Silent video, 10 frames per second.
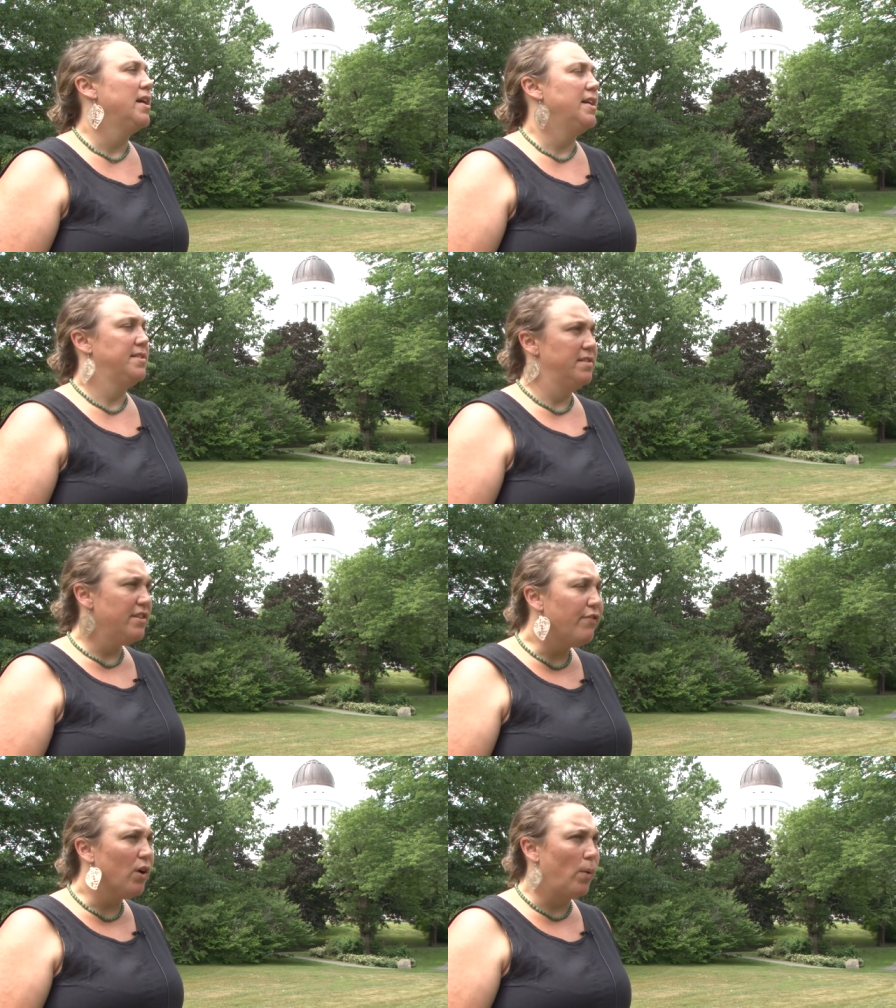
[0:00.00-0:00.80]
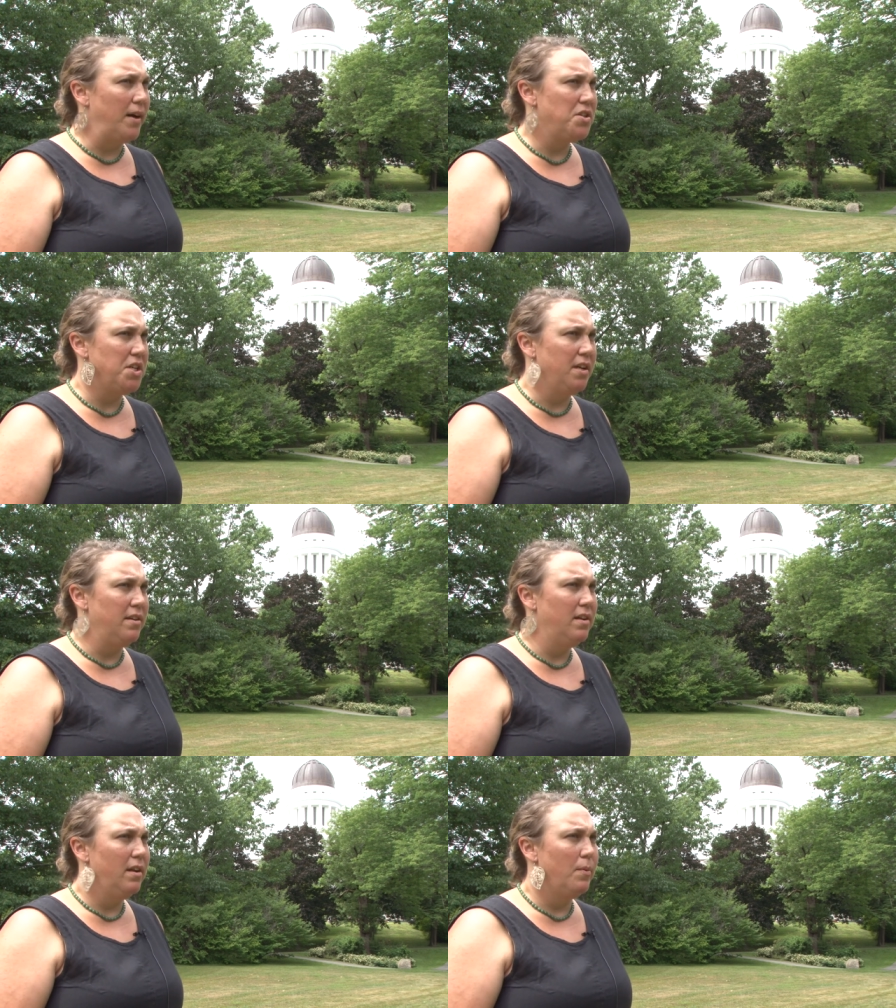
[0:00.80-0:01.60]
Is a different
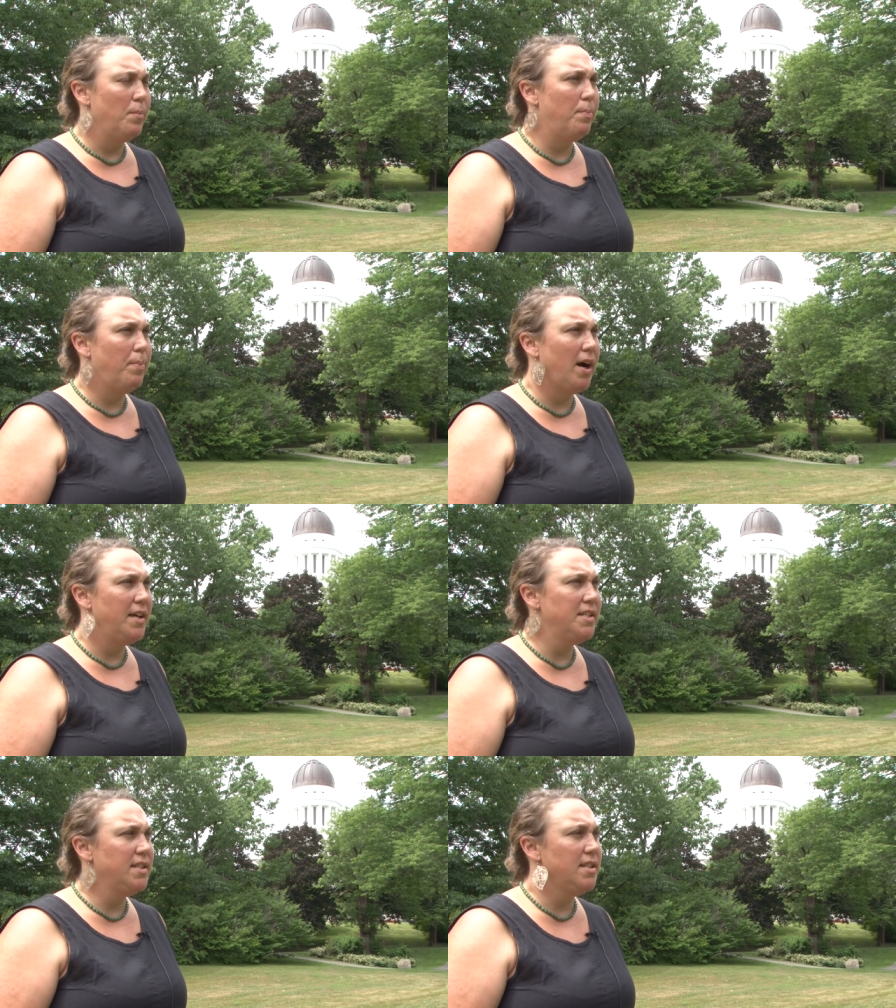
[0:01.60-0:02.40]
question, but